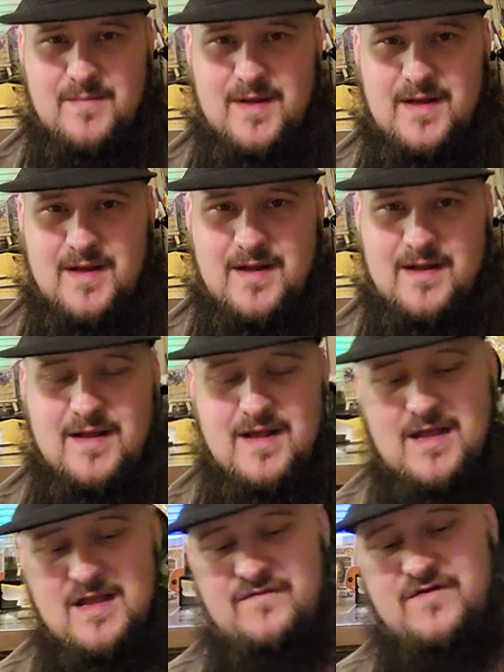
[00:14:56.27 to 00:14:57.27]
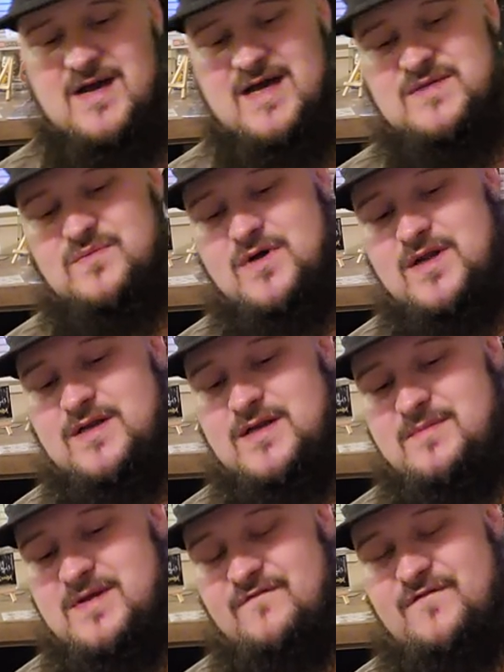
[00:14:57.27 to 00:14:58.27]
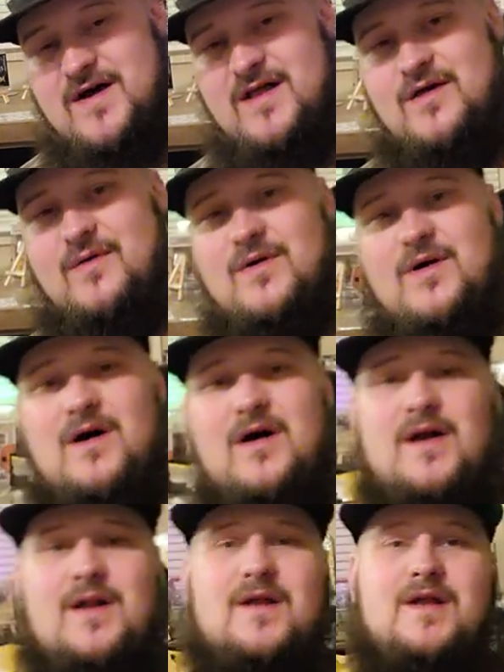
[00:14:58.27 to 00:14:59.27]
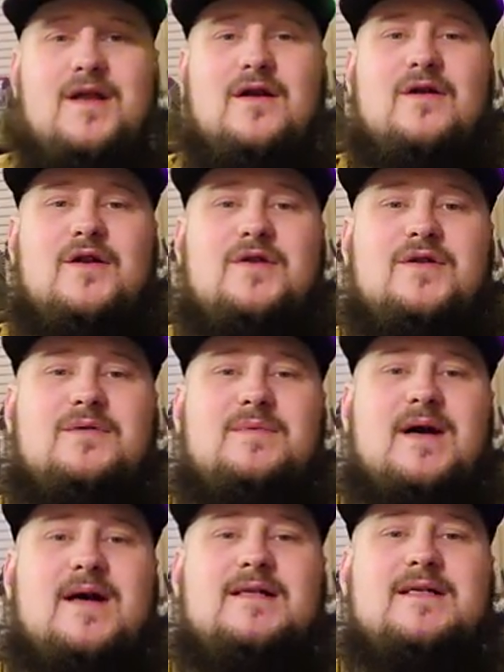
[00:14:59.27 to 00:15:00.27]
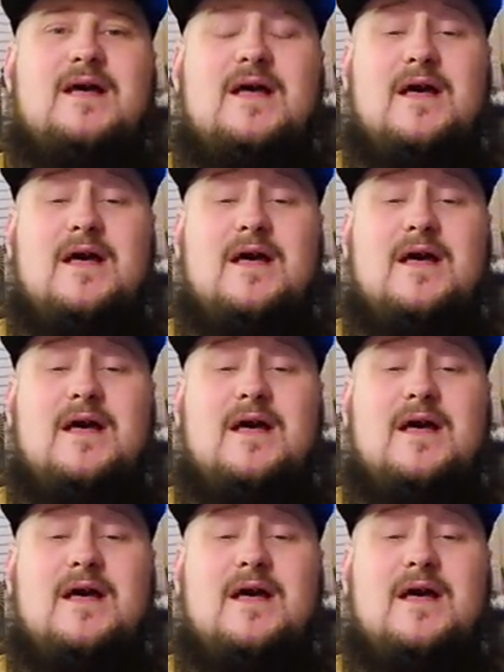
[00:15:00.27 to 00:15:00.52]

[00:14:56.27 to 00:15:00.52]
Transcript: But uh, if you guys would, give me a follow on here on YouTube, guys.